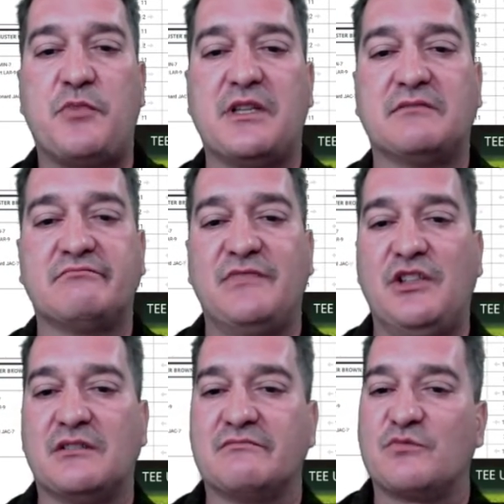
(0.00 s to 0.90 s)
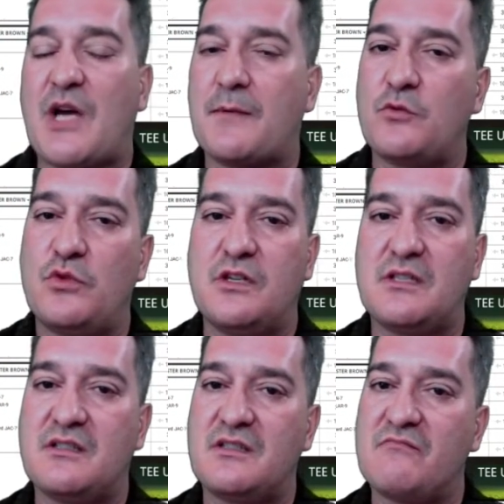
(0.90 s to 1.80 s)
But look, Robert
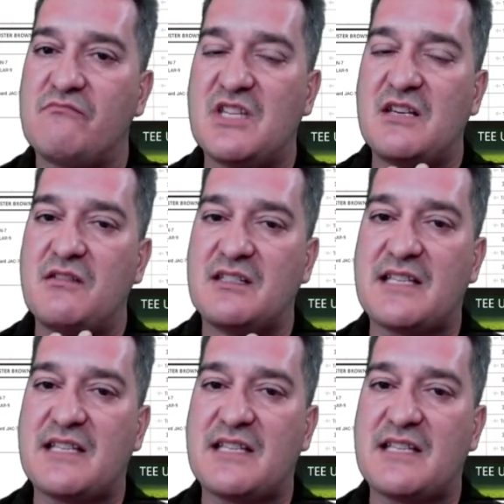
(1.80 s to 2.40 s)
Woods didn't